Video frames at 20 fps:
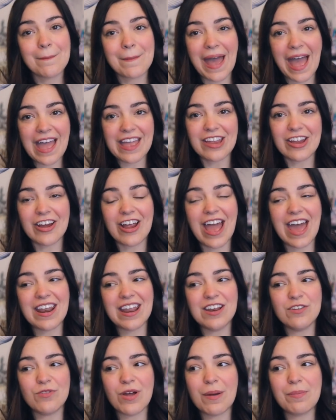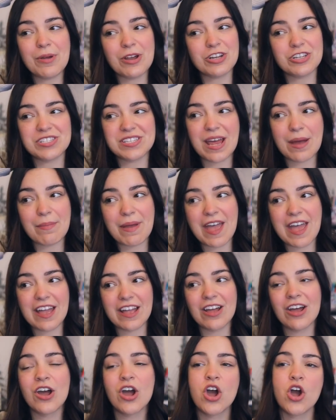pat your head and rub your stomach.
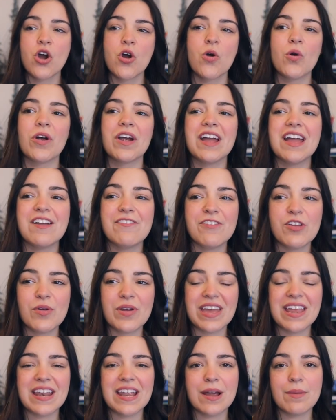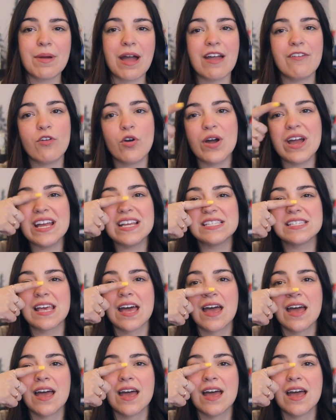Or if you can hear my voice,